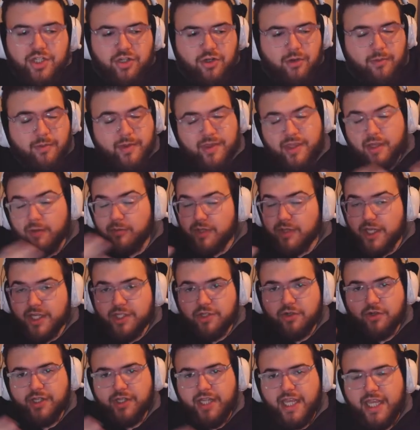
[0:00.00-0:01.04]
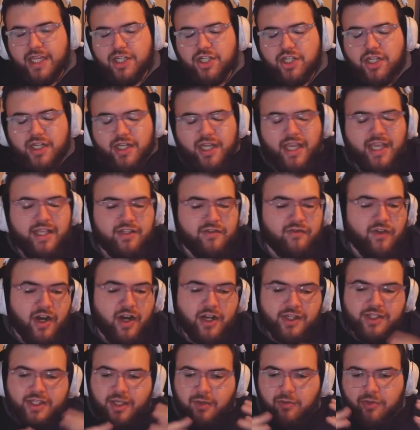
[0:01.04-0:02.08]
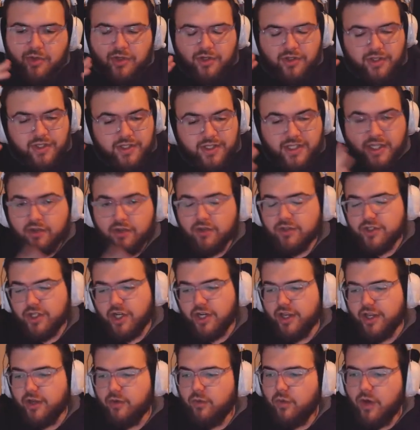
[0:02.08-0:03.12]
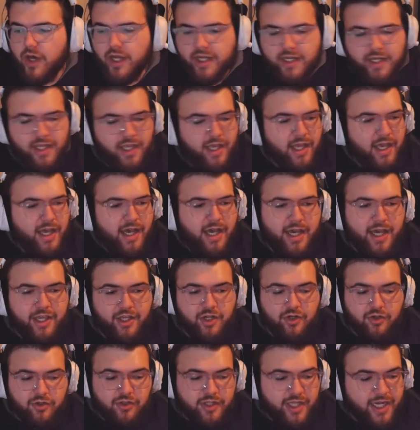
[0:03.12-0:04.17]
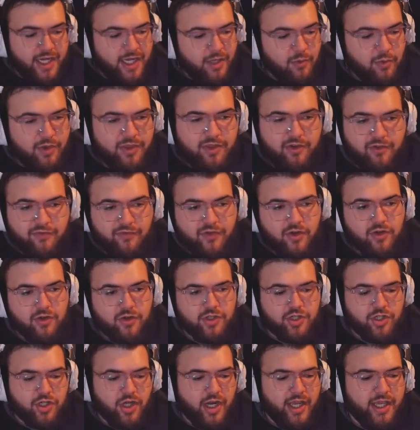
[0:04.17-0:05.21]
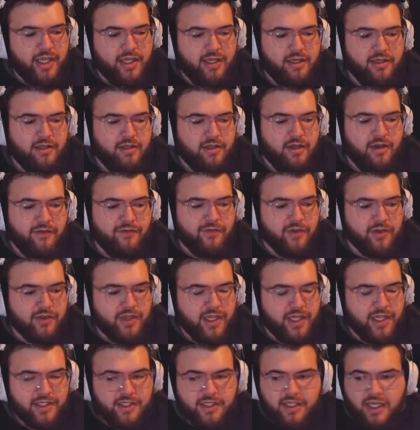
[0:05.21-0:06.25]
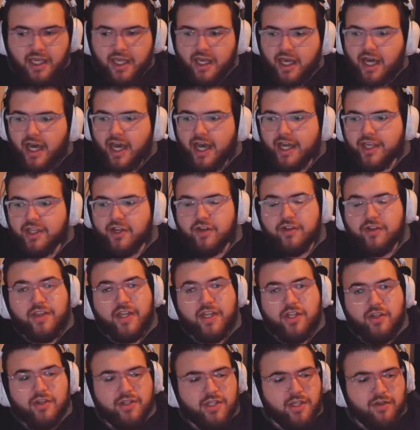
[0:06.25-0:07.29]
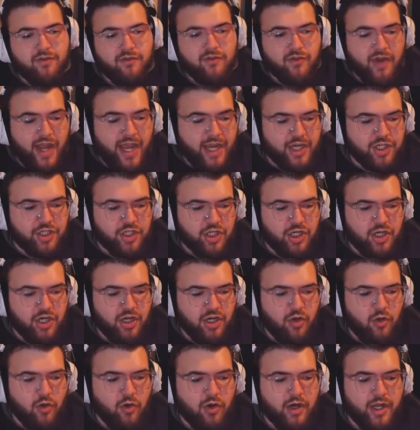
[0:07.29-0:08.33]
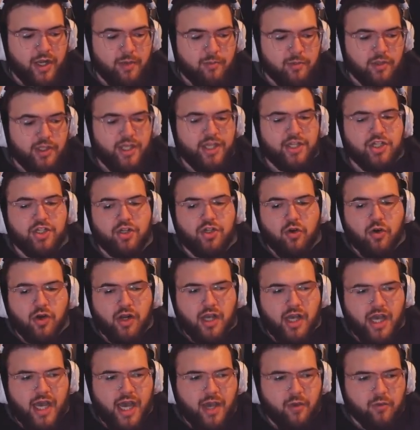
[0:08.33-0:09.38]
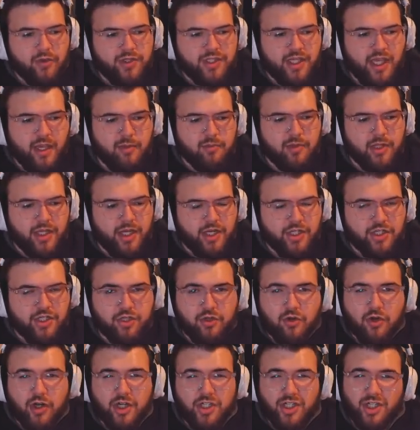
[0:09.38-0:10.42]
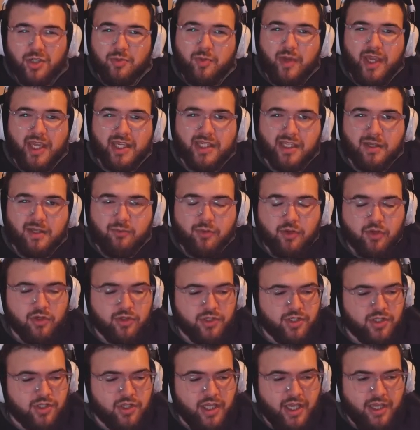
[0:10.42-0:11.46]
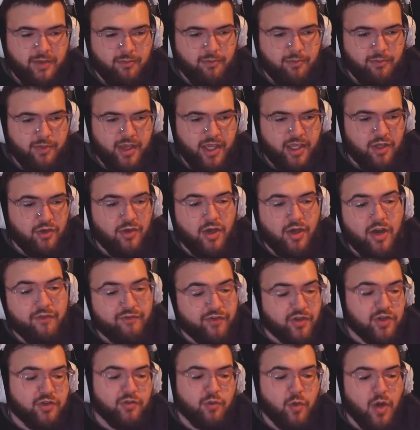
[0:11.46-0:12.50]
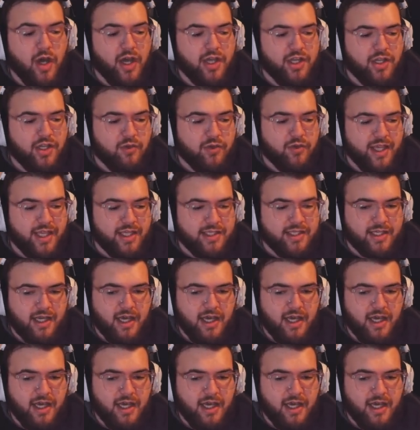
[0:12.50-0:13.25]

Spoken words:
or Mythic Plus rotation, it's very similar to the single target one. You're leading with Infernal Strike for this. You're then using Fracture or Immolation Aura. I would say Immolation Aura just because it pulls it. For one, you get